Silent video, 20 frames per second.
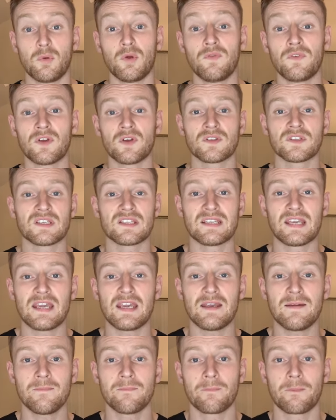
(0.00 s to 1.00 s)
Moving on to
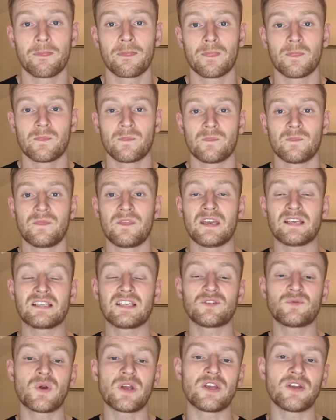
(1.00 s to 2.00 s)
T,
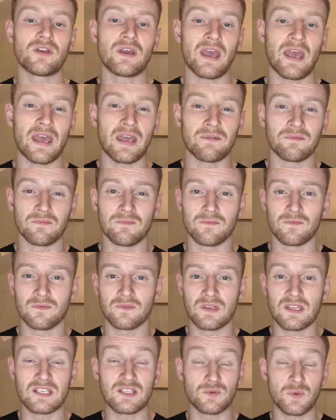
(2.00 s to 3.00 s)
this is where you get
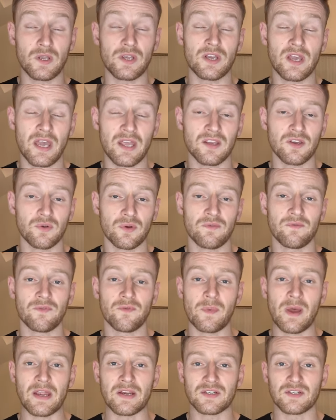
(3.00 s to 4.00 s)
in. This is where you're getting your
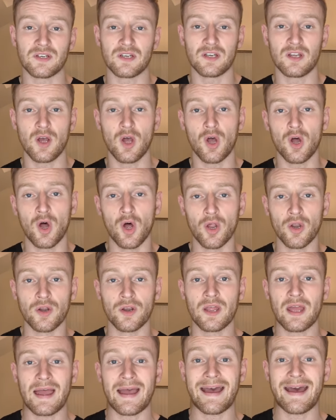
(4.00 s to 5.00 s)
information
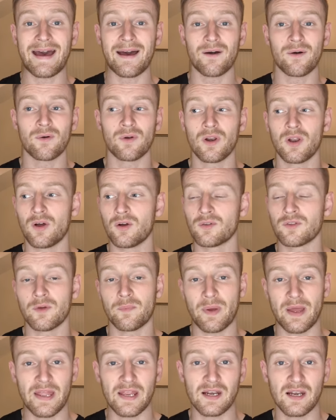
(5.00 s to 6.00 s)
on how
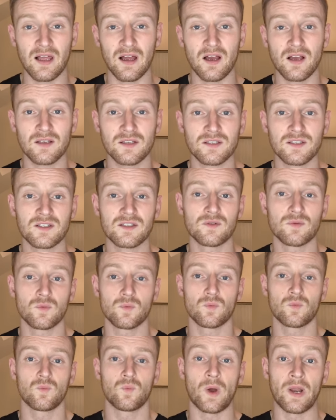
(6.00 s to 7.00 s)
long the pain
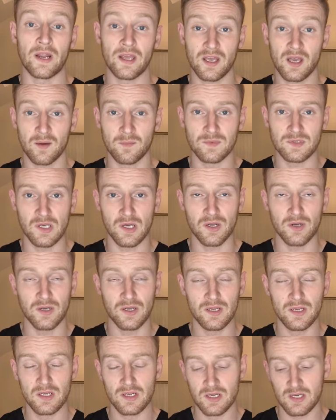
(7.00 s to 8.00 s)
lasts when it comes
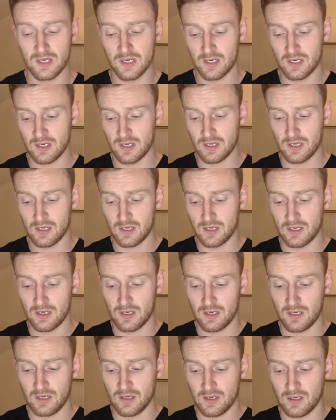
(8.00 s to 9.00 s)
on.
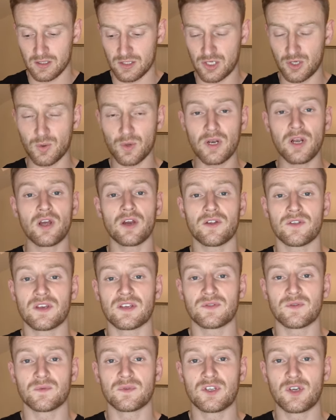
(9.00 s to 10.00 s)
So you want to look
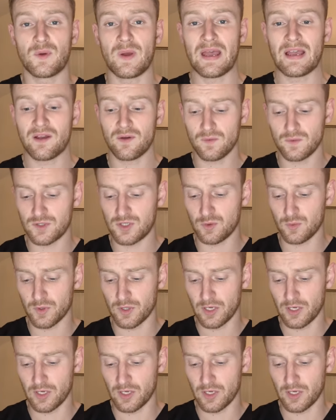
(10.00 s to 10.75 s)
at this from two angles.